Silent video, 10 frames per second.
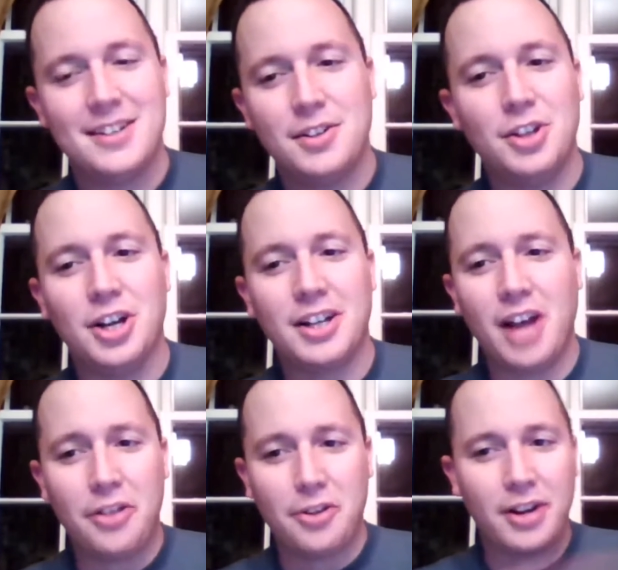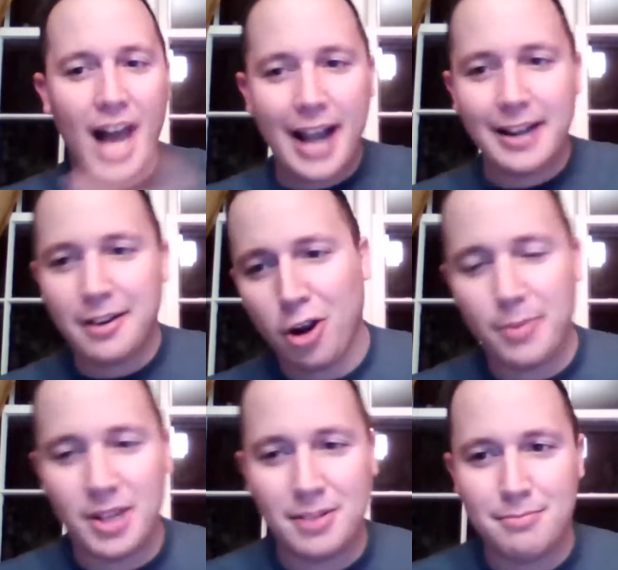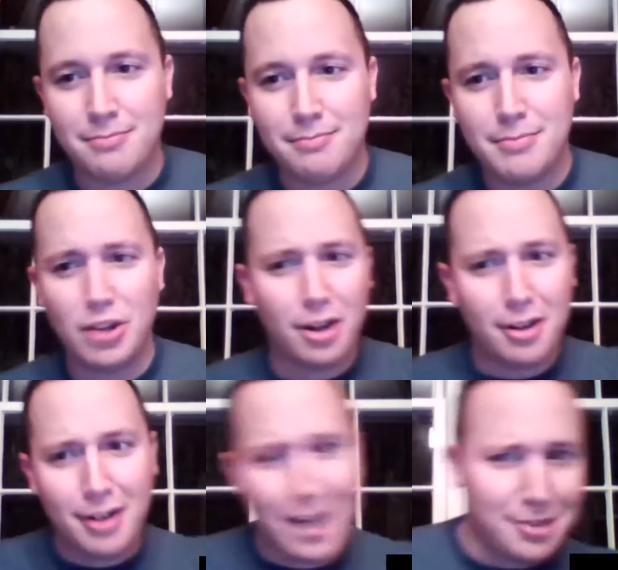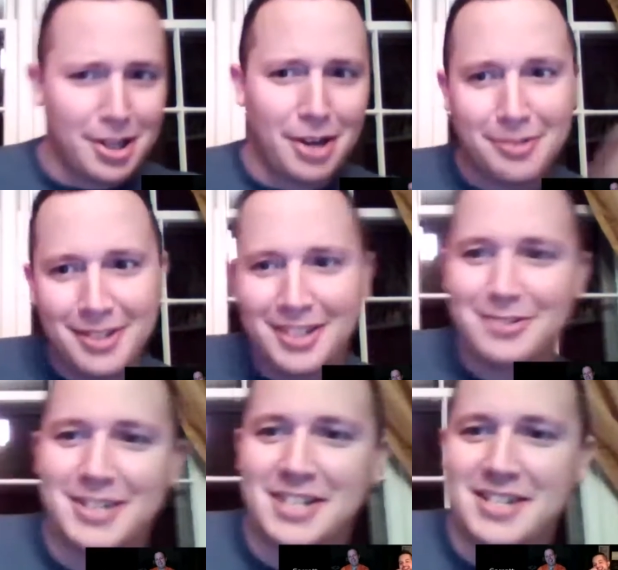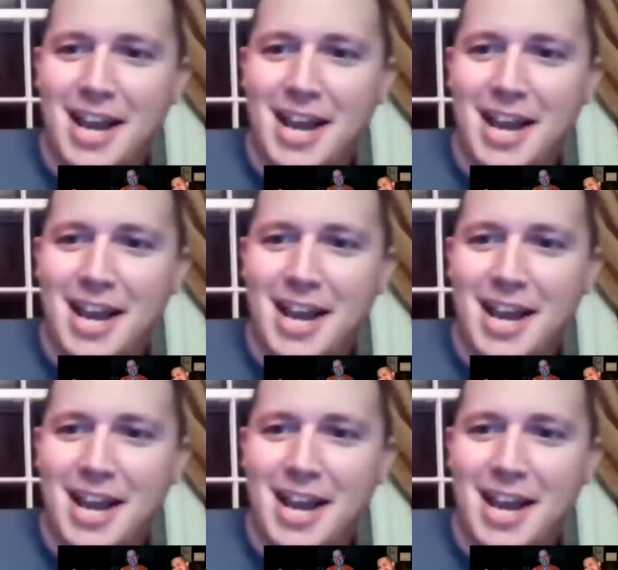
look, other guy, Herman Miller. I don't know his name.